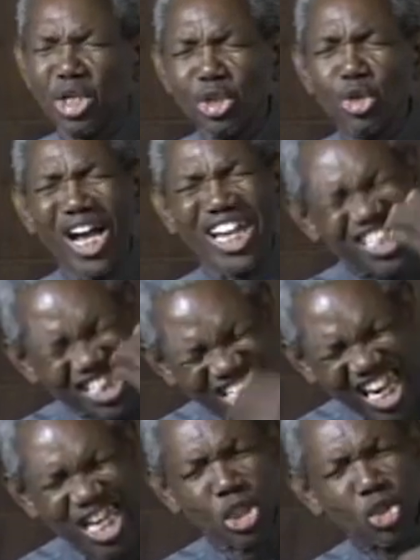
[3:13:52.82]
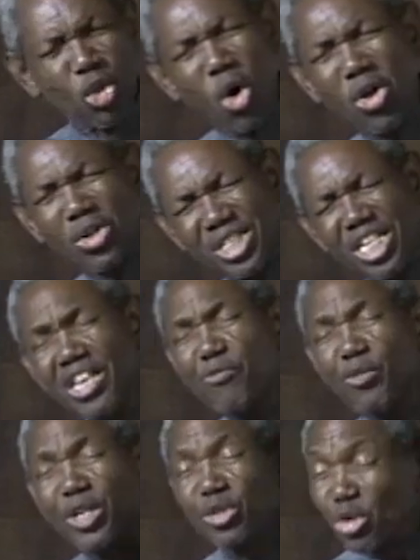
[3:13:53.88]
you are saying to us, if
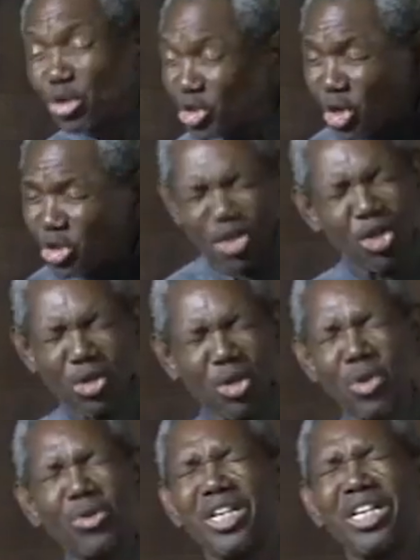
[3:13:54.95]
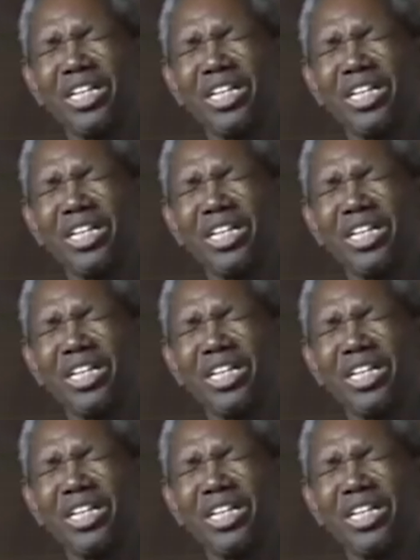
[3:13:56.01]
we don't touch your glory,